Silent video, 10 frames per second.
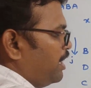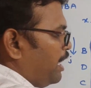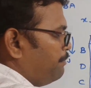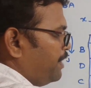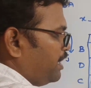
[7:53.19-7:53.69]

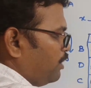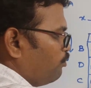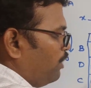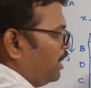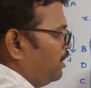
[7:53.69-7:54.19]
I am taking
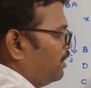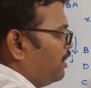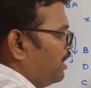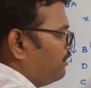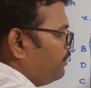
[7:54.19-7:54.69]
one
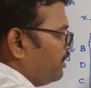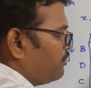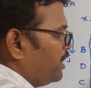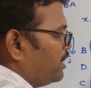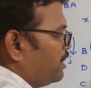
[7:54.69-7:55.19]
and we have
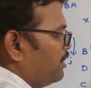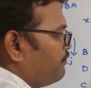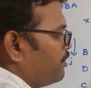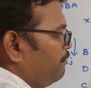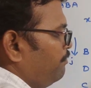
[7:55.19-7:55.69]
taken it
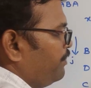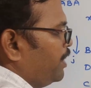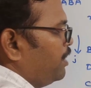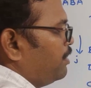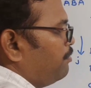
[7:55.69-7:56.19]
from
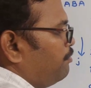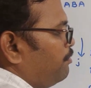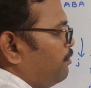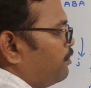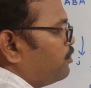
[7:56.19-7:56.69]

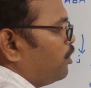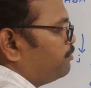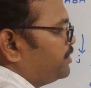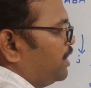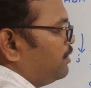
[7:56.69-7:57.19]

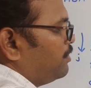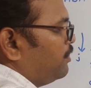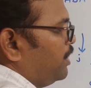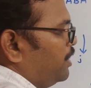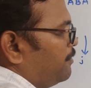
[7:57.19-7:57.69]
top cell.
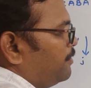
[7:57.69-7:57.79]
Okay.